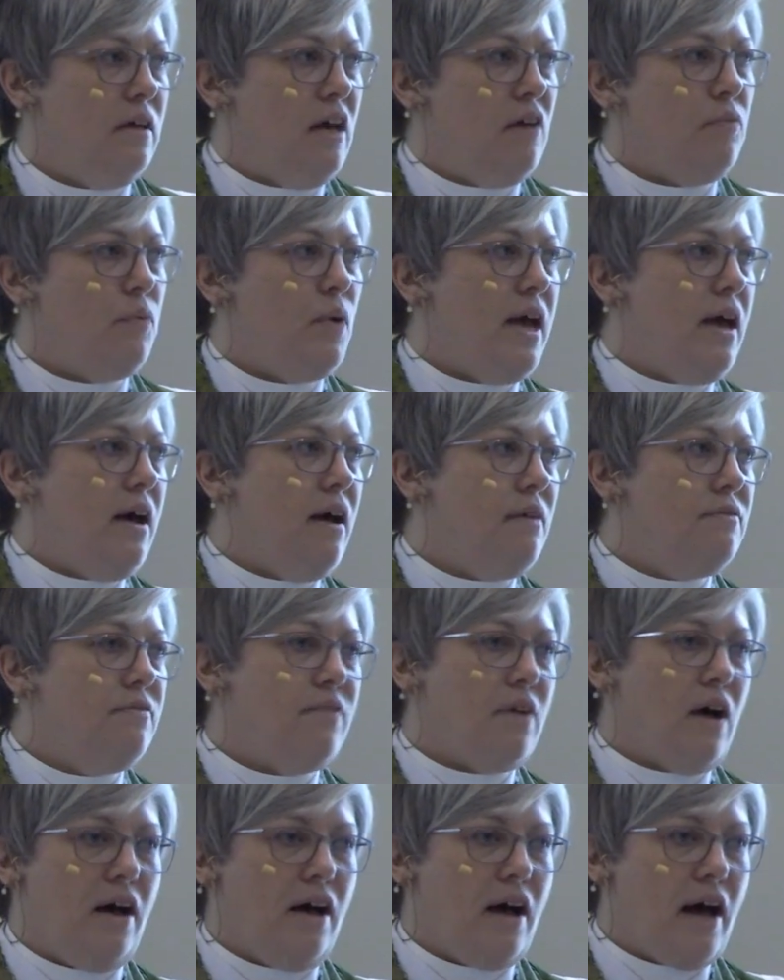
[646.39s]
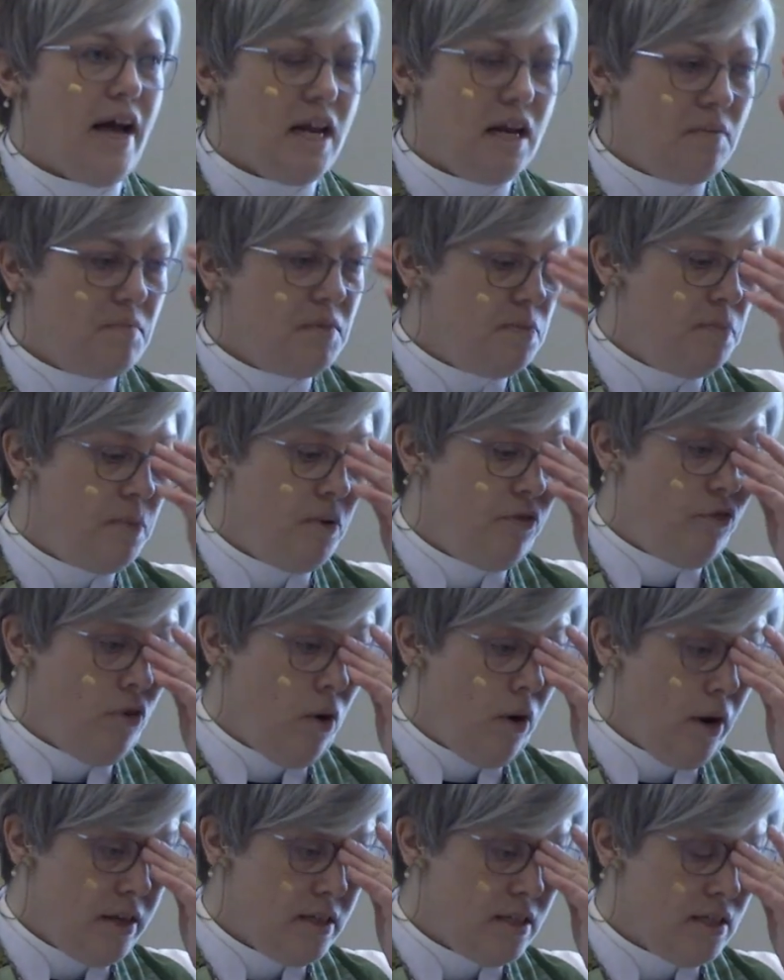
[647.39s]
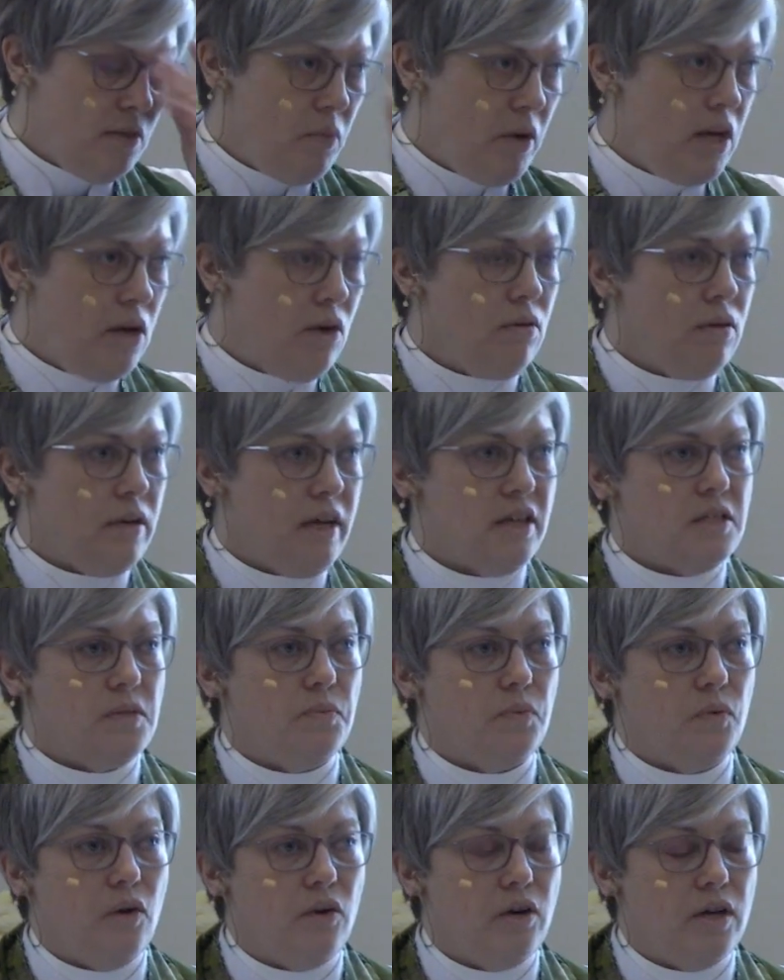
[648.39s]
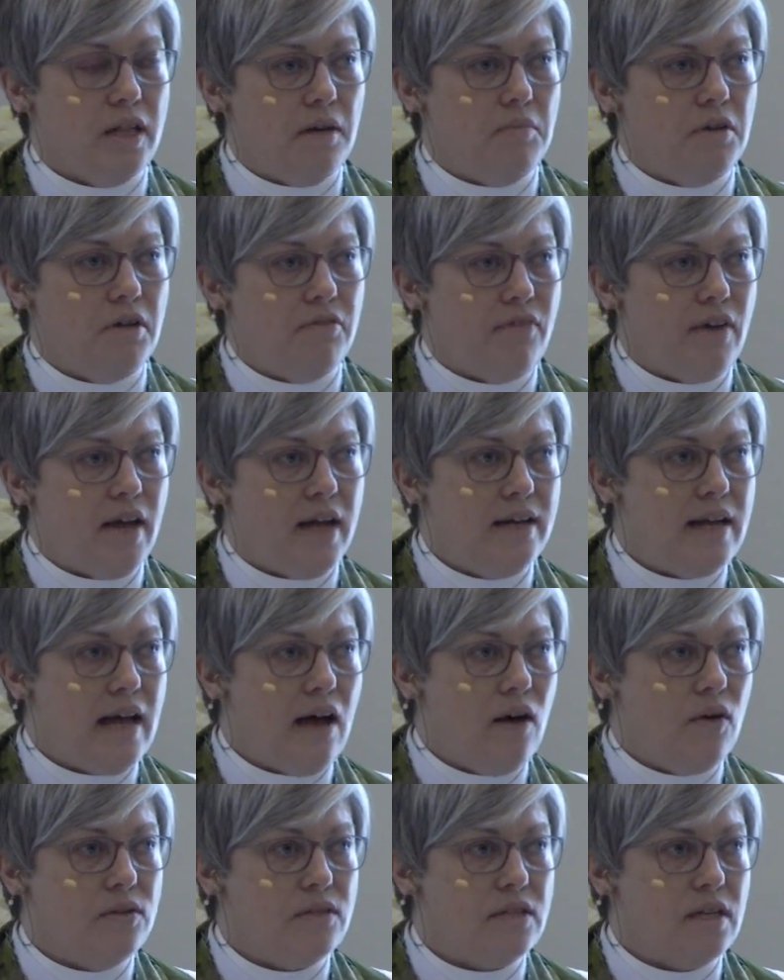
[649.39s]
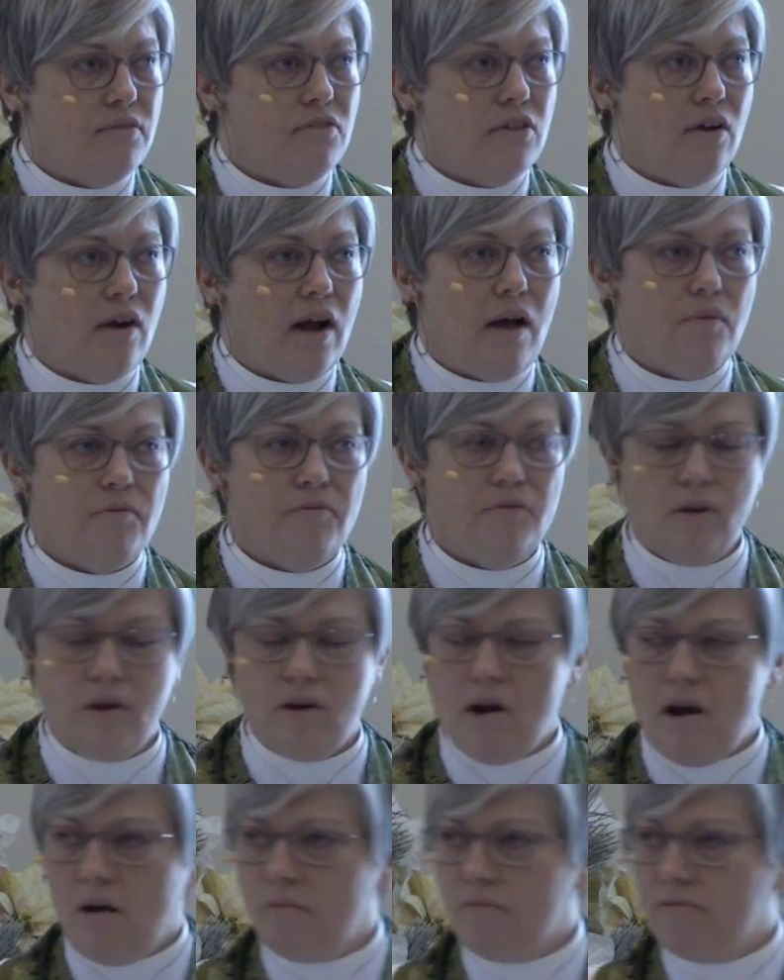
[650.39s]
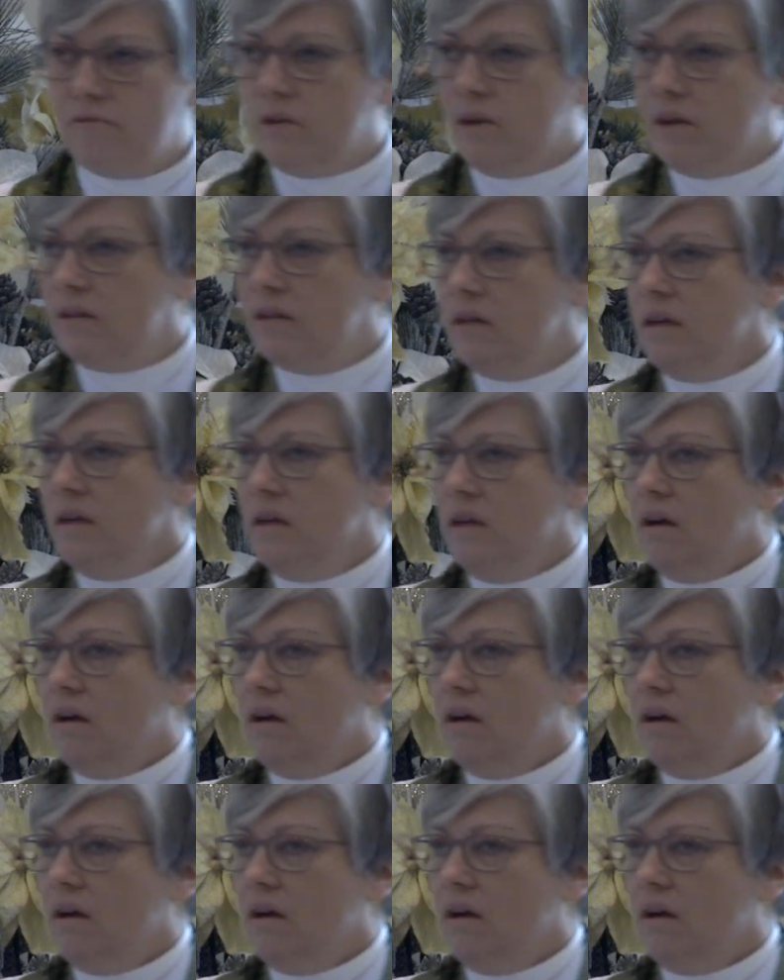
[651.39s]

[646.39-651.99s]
If we have uh, items before us and we don't explore them to find out if they're helpful or harmful,